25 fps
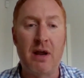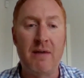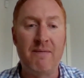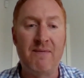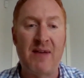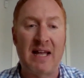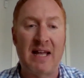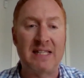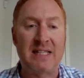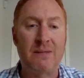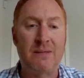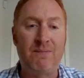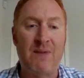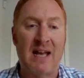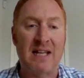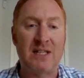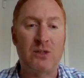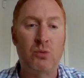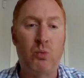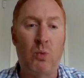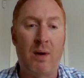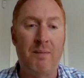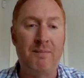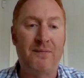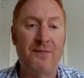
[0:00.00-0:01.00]

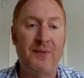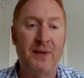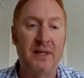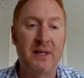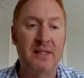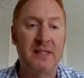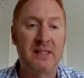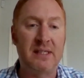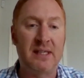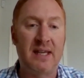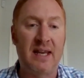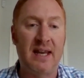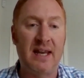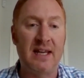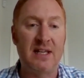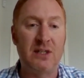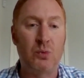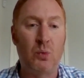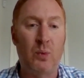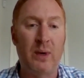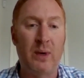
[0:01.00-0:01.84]
that's one thing as skiers